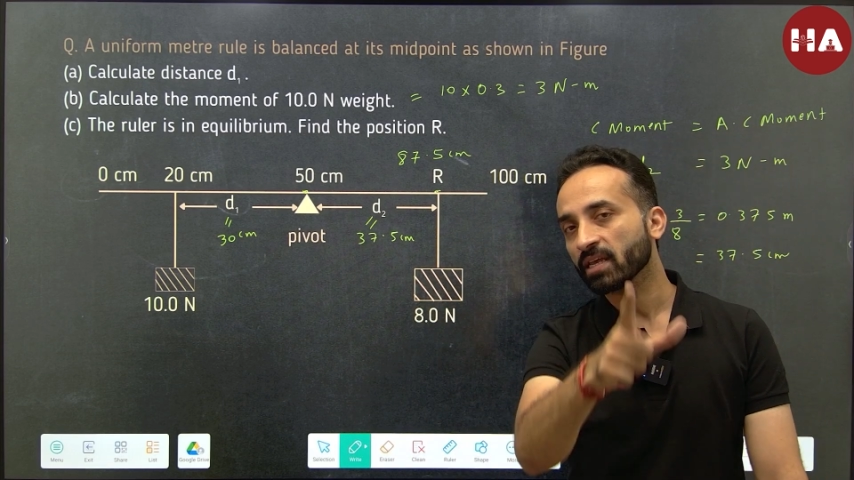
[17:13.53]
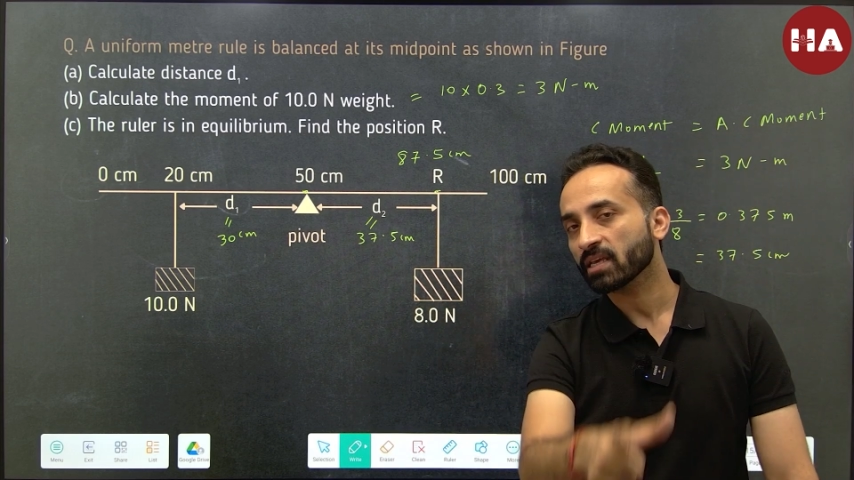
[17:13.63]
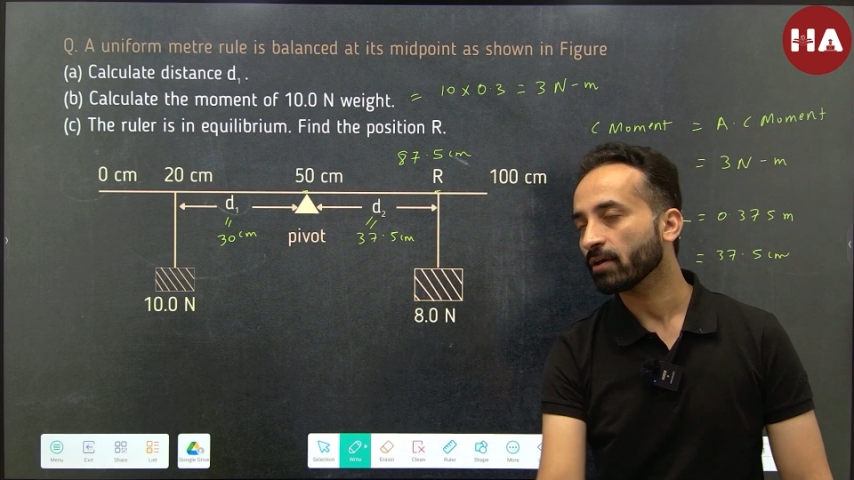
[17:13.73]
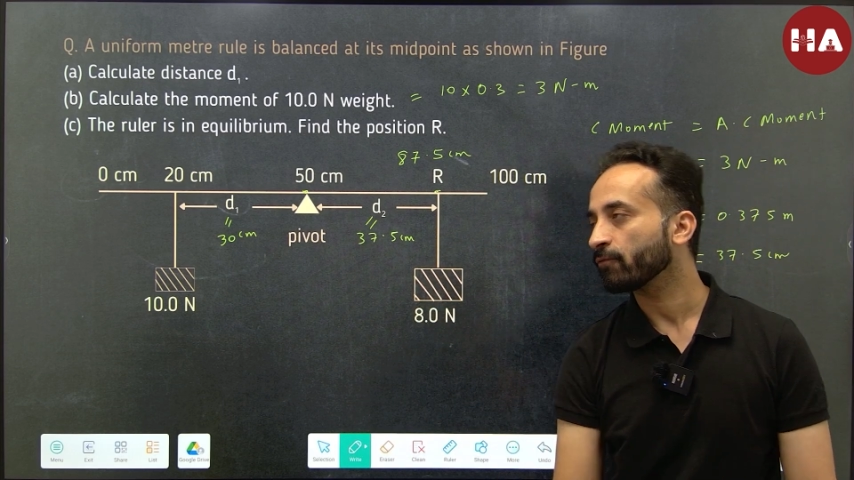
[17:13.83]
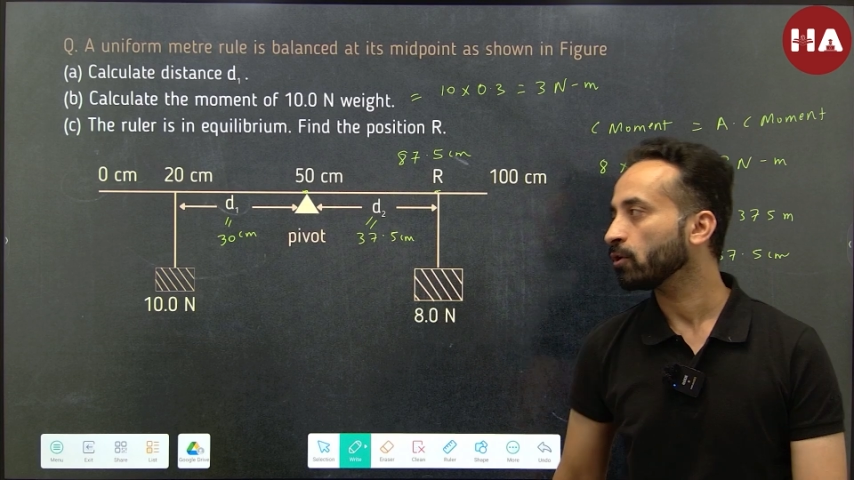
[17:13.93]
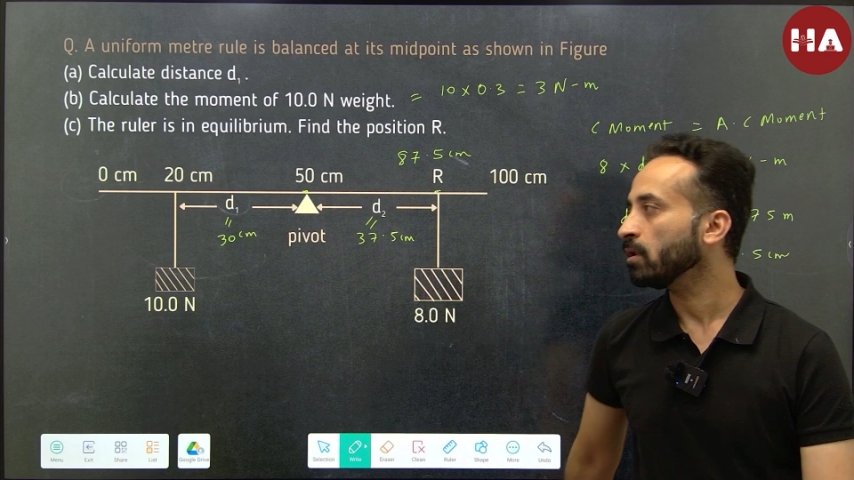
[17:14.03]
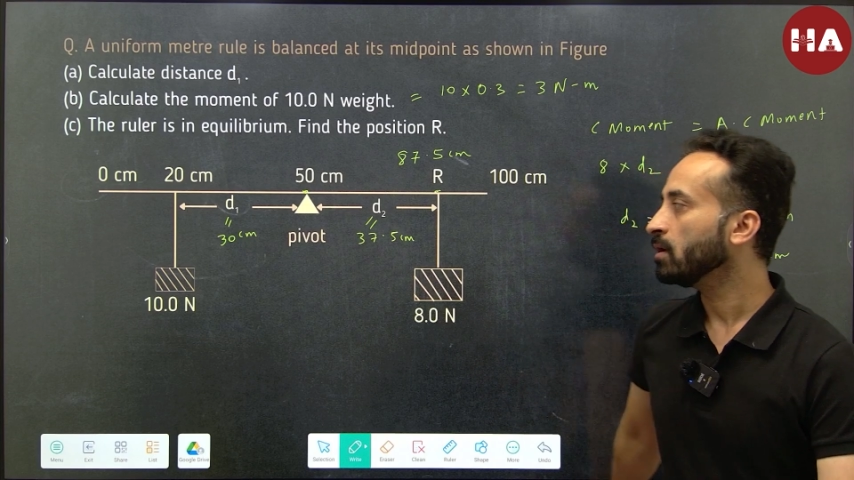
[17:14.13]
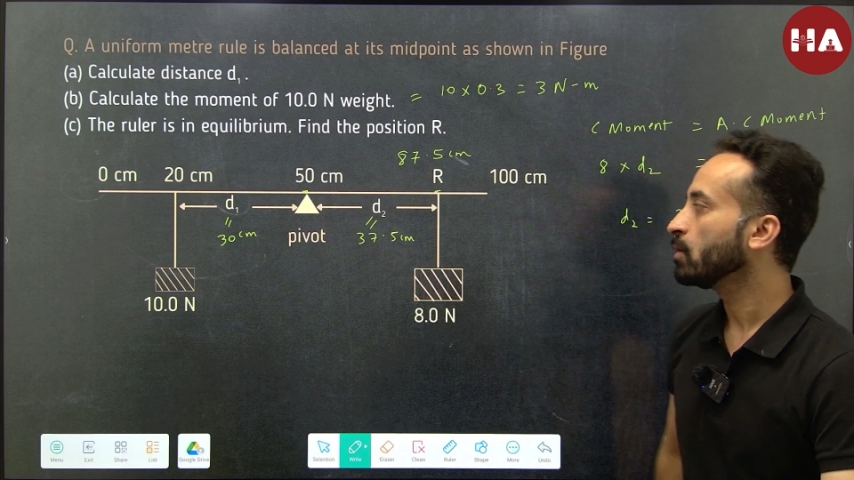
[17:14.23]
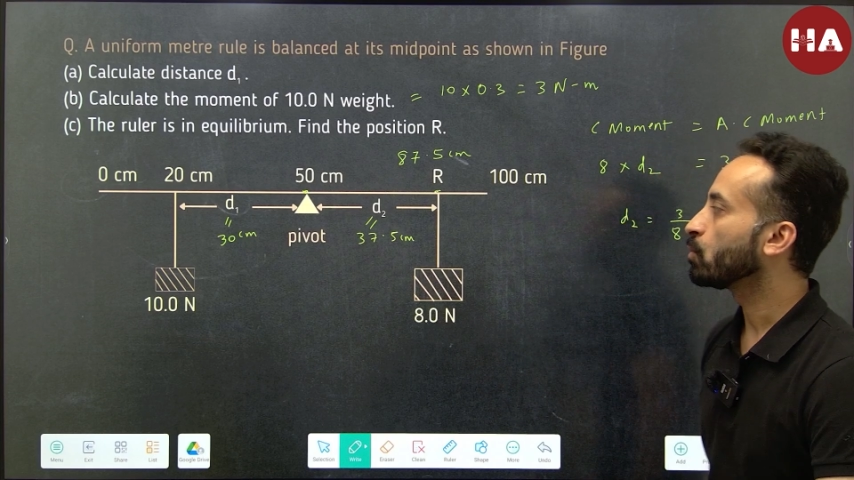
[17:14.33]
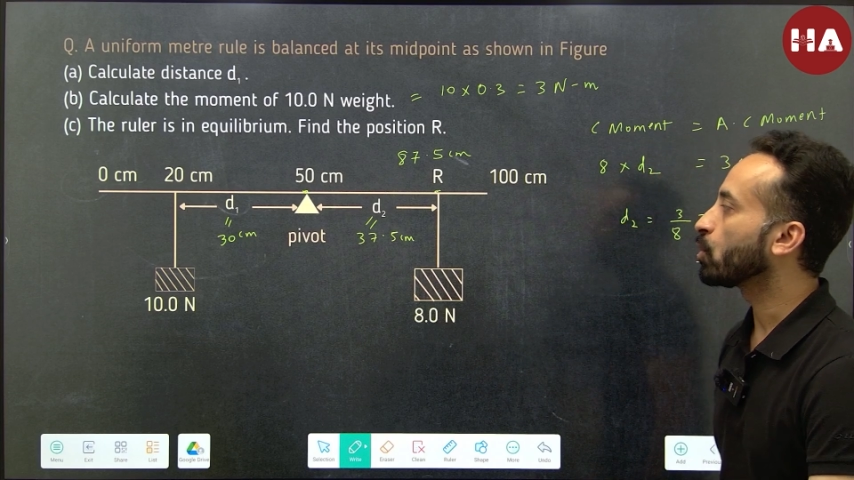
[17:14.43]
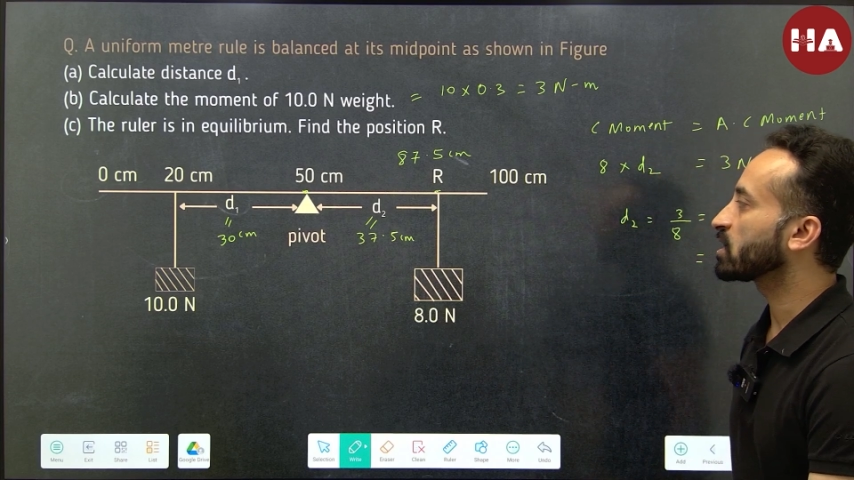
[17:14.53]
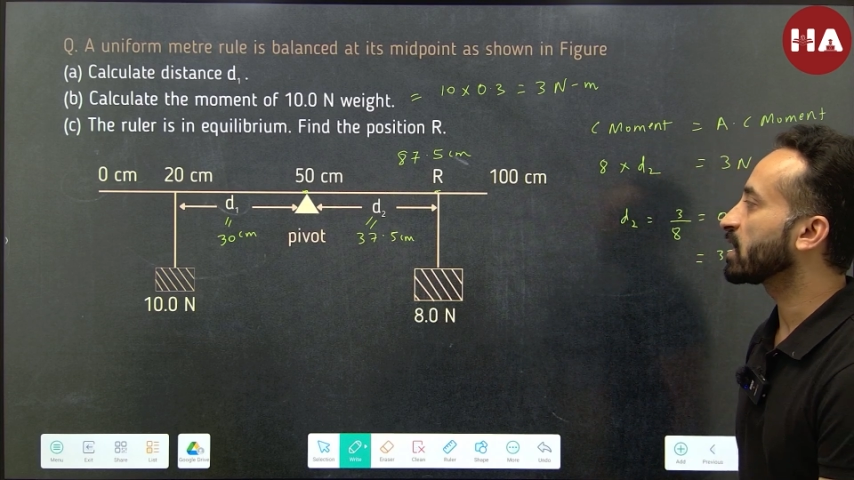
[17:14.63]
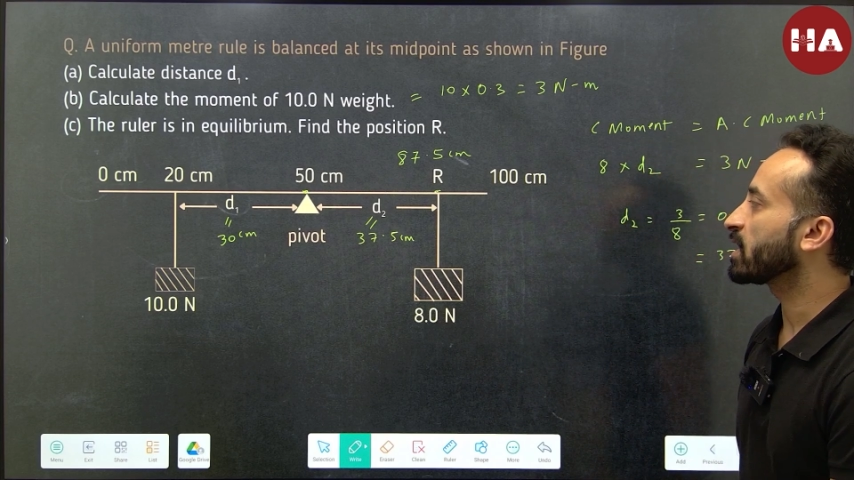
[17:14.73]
careful what they